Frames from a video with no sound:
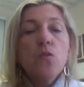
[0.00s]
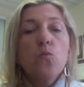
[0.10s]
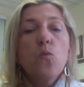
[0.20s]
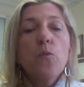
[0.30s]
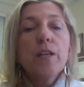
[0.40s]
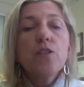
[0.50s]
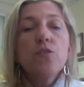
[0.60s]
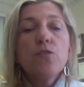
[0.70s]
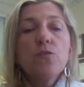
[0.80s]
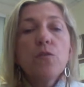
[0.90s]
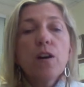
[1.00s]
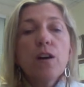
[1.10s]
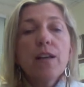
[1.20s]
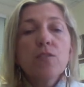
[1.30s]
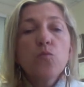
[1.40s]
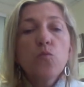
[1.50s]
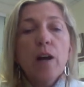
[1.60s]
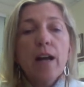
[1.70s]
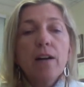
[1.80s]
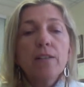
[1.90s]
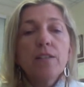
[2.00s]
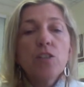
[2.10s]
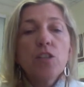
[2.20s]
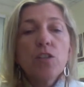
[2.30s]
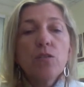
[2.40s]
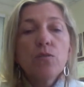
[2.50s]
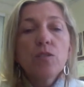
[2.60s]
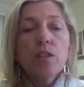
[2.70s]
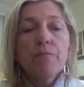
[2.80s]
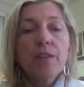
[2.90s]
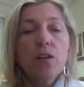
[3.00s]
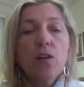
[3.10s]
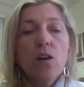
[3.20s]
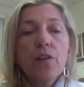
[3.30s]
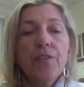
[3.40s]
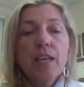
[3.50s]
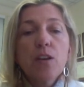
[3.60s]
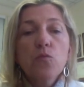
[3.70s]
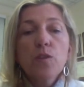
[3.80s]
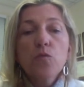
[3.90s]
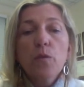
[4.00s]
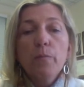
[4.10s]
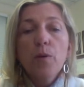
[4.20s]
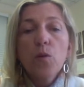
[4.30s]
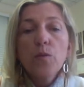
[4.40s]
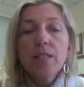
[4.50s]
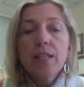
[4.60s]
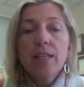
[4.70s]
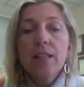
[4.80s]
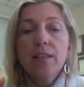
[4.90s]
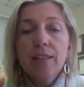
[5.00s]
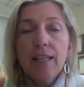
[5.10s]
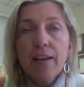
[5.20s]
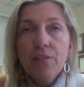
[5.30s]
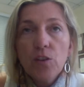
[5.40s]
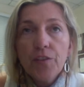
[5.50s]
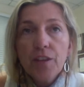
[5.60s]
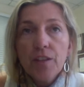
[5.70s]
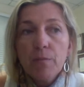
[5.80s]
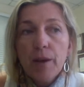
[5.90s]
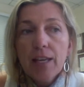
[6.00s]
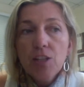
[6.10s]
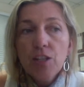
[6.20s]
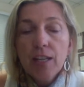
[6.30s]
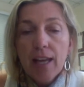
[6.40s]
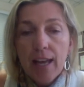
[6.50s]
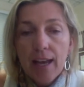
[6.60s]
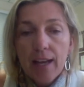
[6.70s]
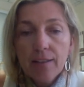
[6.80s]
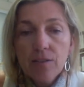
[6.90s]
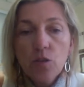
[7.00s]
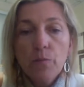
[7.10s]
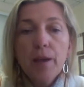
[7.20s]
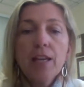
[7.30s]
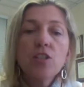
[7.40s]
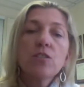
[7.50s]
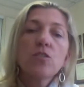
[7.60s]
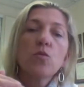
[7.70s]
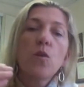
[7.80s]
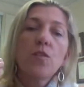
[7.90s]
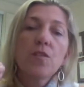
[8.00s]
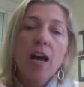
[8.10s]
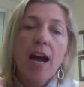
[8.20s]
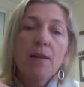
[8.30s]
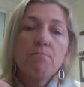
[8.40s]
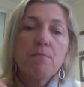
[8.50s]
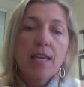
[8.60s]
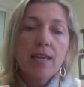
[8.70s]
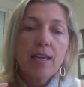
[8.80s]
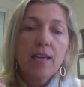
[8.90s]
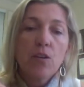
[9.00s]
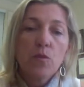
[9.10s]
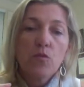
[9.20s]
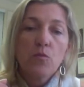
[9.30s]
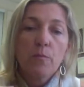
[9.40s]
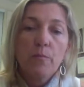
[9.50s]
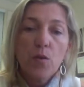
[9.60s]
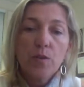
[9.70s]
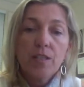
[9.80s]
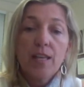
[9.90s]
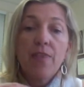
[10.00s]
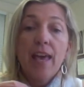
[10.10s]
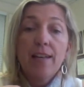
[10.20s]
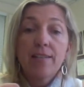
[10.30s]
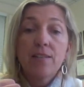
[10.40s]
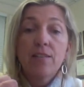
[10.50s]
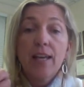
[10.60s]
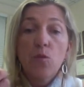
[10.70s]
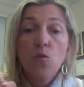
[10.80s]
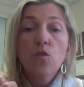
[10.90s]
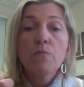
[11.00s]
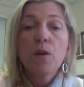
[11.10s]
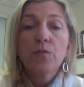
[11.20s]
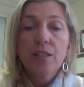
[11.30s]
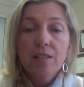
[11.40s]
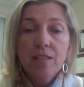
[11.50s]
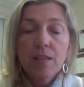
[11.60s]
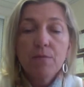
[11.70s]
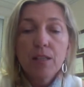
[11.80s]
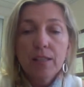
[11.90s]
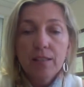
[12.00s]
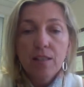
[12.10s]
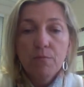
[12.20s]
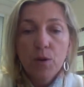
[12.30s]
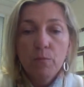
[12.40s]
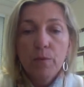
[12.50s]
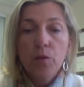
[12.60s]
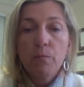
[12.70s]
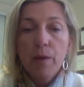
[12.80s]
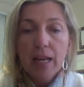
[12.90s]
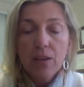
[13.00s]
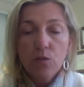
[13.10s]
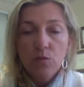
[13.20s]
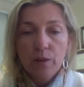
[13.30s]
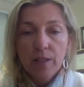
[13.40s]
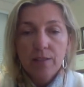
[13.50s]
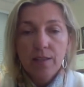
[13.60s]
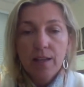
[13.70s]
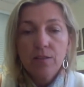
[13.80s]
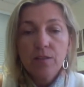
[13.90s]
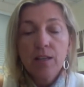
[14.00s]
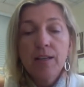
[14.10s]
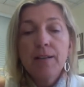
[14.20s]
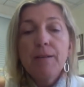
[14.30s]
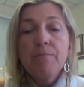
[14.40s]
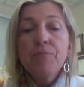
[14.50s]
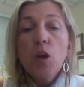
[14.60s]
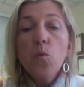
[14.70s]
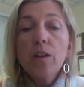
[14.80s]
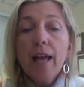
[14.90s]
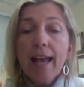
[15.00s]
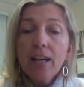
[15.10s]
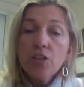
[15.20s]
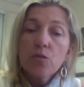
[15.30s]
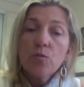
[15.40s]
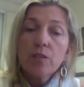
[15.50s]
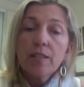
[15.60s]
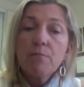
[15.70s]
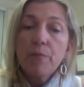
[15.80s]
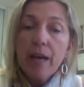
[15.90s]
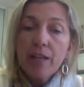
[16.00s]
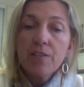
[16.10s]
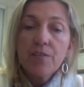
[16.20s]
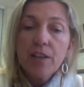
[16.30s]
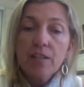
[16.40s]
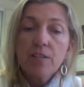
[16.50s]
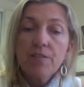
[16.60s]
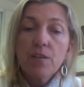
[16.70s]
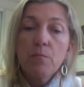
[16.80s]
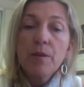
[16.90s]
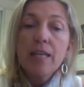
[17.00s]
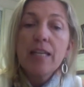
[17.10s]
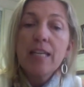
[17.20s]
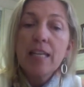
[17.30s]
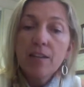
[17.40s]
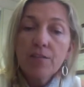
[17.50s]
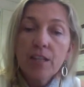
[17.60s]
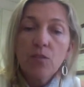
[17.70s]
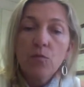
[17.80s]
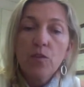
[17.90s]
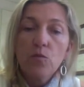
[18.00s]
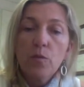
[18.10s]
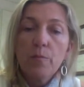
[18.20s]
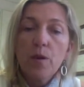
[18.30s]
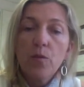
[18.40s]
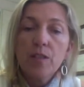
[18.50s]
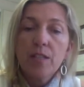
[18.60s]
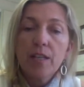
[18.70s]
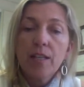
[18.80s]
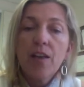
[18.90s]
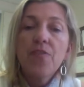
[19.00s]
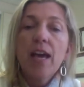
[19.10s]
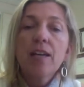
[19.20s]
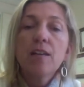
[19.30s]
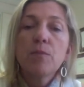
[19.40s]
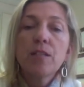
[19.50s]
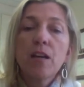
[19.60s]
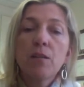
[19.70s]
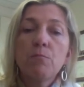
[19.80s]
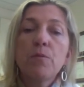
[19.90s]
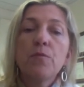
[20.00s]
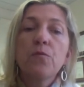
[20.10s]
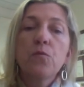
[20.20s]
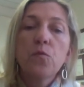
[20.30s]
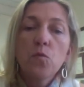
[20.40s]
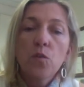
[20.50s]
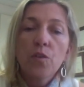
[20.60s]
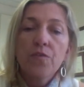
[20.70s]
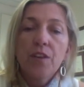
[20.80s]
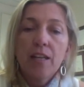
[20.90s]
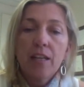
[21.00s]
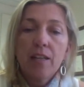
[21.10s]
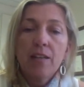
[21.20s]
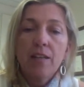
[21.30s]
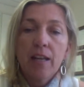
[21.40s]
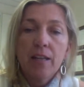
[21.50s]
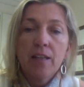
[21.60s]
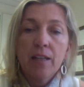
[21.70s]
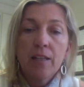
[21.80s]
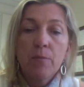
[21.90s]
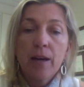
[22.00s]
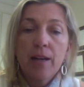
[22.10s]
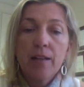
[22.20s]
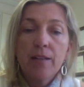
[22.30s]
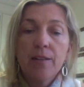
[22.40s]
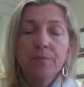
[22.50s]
What we do as well is to use something called the erythropoietin level that the patient has. So patients who are not making erythropoietin, that's that hormone that stimulates the bone marrow to make those red cells, will actually benefit from being given erythropoietin, and that can be done before they need the lenalidomide.